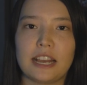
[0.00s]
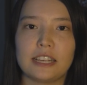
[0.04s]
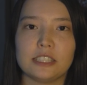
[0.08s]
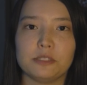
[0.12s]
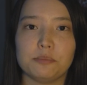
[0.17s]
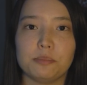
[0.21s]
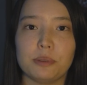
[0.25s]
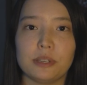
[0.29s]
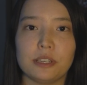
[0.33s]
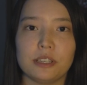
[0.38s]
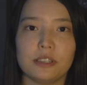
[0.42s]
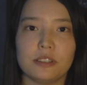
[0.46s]

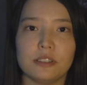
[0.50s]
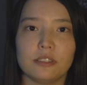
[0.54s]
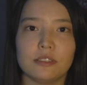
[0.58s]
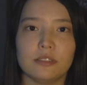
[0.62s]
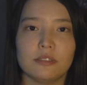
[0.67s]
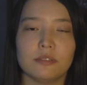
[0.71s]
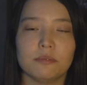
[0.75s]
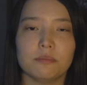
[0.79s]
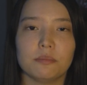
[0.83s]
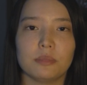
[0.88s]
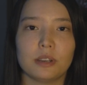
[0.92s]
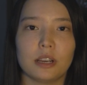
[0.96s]
has
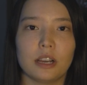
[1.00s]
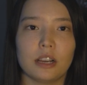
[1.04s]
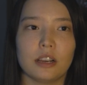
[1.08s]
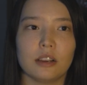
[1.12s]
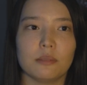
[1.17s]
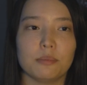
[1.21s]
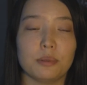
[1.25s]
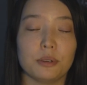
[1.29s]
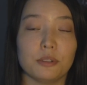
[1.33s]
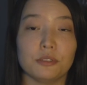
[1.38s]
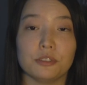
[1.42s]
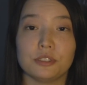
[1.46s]
been
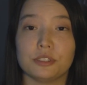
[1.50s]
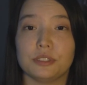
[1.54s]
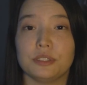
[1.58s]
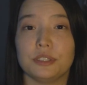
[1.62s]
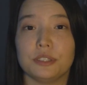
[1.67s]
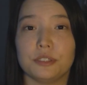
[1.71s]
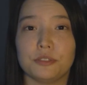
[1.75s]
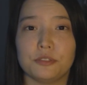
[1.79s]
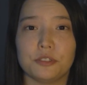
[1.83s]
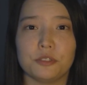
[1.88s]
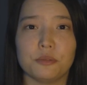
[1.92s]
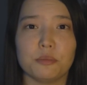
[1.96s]

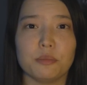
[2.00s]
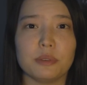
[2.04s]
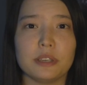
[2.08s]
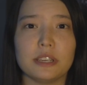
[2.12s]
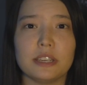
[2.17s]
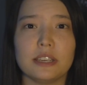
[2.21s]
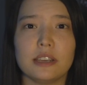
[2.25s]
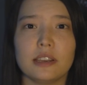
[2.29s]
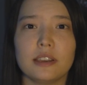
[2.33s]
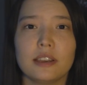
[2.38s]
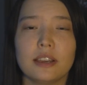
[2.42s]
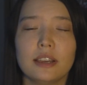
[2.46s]
personally for
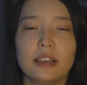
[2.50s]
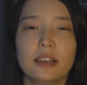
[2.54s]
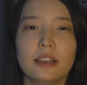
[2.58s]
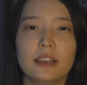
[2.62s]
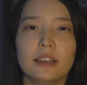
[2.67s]
me.